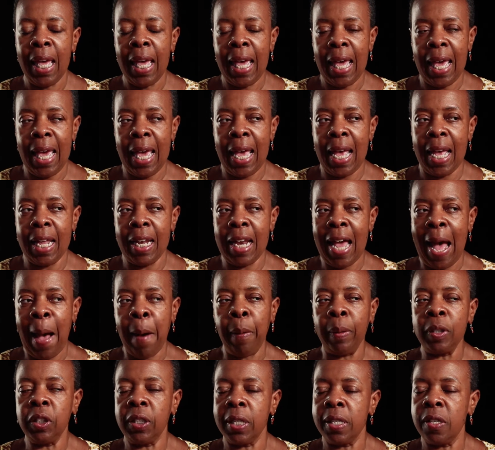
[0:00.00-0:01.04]
and I
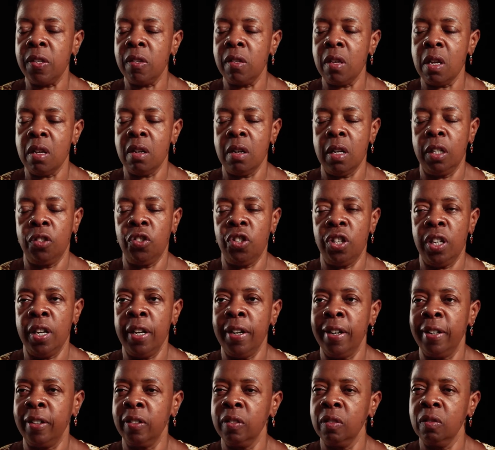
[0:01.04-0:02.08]
would just sit in a
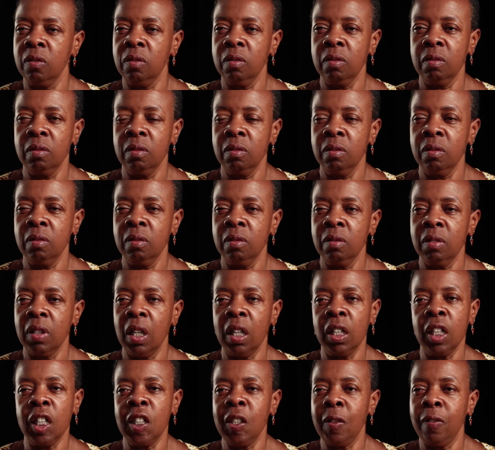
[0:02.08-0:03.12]
chair.
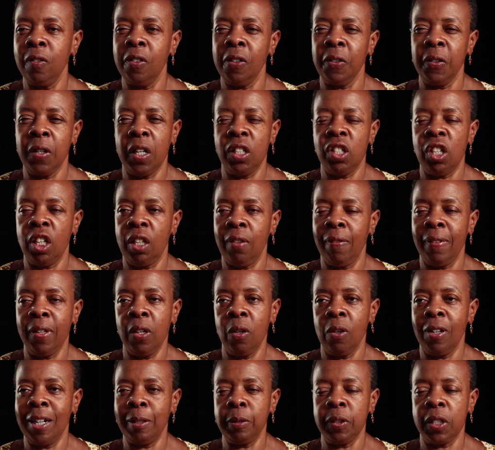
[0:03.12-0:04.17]
I couldn't even turn the TV
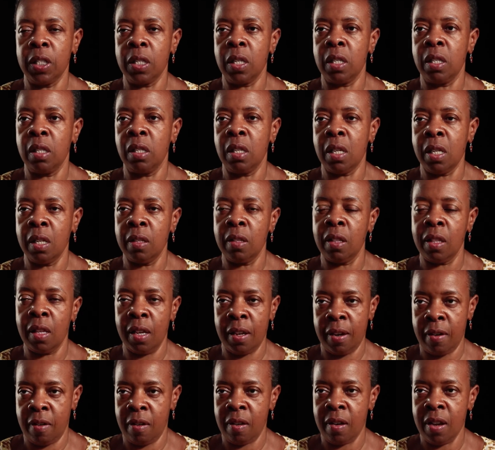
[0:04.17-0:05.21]
on. I would just sit
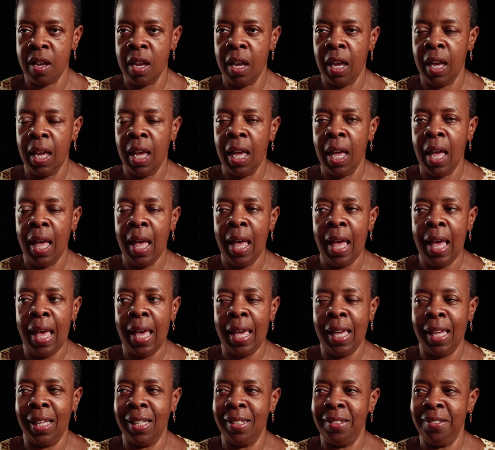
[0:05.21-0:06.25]
there
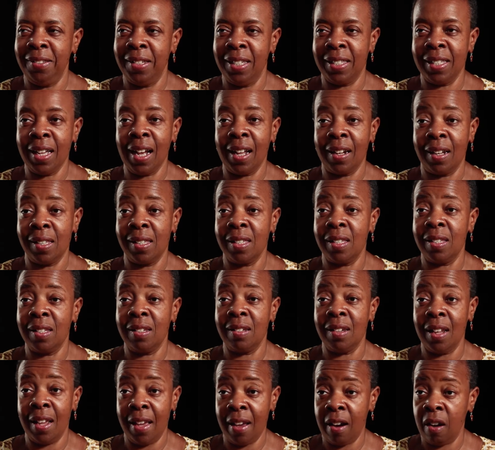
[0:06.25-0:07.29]
and just kind of
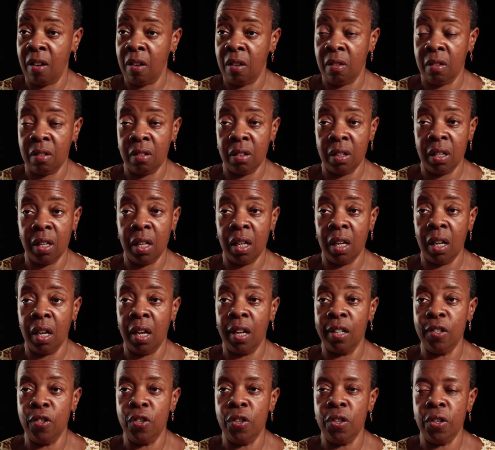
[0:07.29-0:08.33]
stare
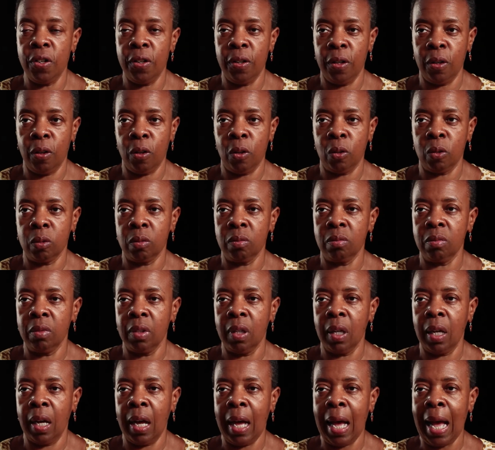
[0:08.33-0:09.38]
until
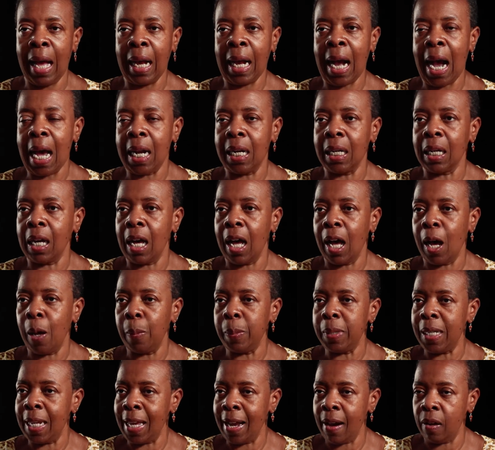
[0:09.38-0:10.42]
I kind of
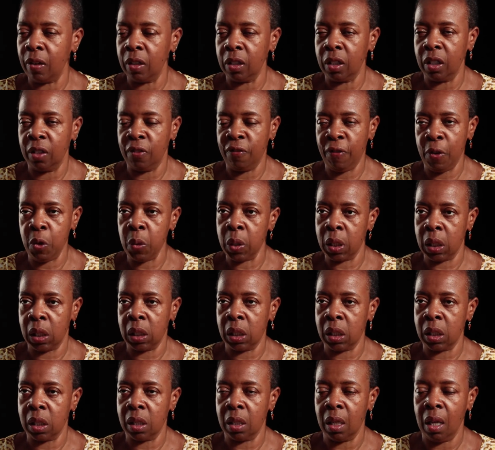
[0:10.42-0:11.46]
calmed down and could
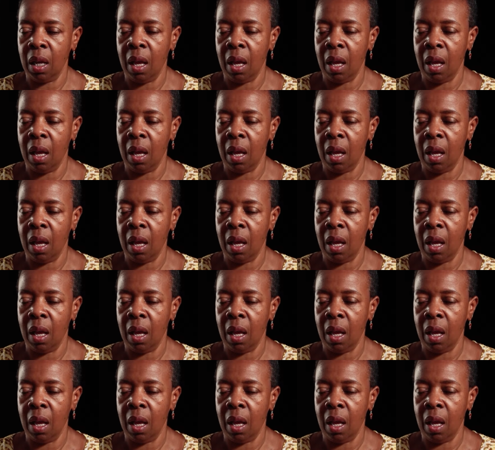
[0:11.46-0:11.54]
focus.